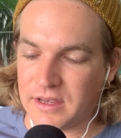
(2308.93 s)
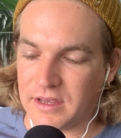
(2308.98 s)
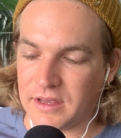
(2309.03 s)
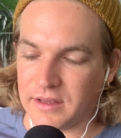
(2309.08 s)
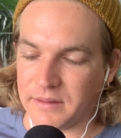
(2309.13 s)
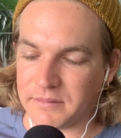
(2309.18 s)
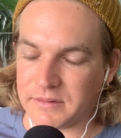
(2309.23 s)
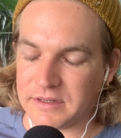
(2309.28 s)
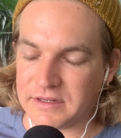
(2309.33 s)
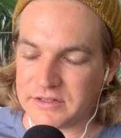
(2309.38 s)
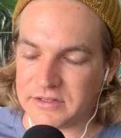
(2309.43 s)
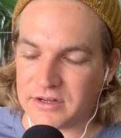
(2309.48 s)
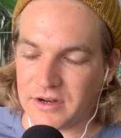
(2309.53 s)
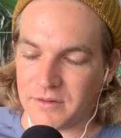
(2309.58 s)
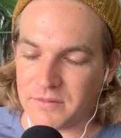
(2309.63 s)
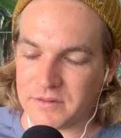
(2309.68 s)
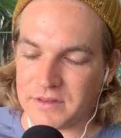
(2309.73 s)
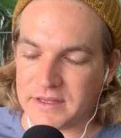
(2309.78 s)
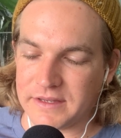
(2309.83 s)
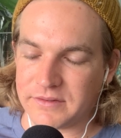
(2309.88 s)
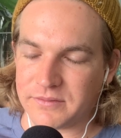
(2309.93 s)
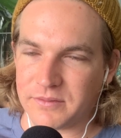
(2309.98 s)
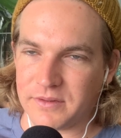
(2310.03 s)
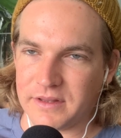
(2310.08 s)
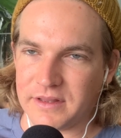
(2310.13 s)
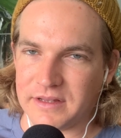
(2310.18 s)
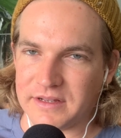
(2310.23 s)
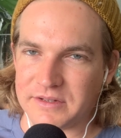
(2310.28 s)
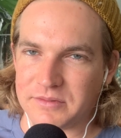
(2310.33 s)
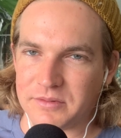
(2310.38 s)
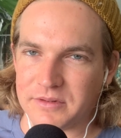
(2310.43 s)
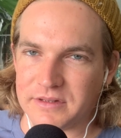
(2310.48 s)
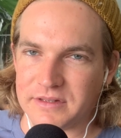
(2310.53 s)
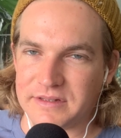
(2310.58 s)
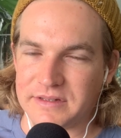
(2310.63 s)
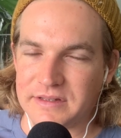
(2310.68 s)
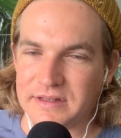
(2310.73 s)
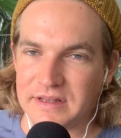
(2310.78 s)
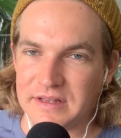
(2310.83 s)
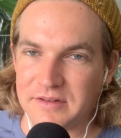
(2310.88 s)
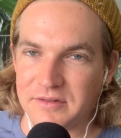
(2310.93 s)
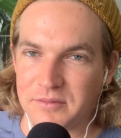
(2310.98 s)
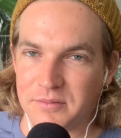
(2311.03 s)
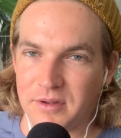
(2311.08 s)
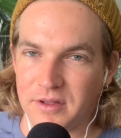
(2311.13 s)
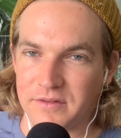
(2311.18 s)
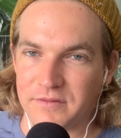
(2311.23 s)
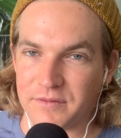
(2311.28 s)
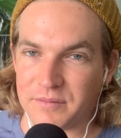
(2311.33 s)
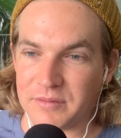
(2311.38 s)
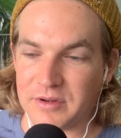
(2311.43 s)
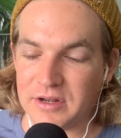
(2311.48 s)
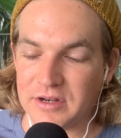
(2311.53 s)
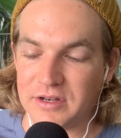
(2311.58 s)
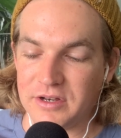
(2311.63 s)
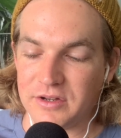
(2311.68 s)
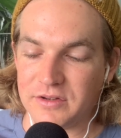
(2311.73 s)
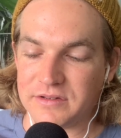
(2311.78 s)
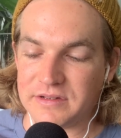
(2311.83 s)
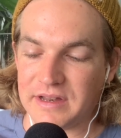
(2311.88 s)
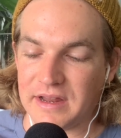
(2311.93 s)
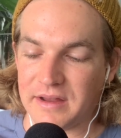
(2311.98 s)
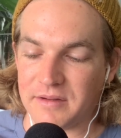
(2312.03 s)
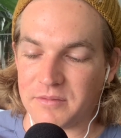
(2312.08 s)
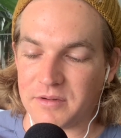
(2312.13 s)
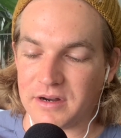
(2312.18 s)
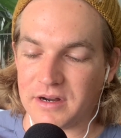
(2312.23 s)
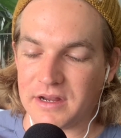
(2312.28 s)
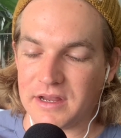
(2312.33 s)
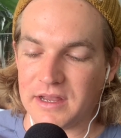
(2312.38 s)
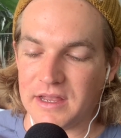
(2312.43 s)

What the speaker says: I'm going to start with this one, these are both from Good News Network.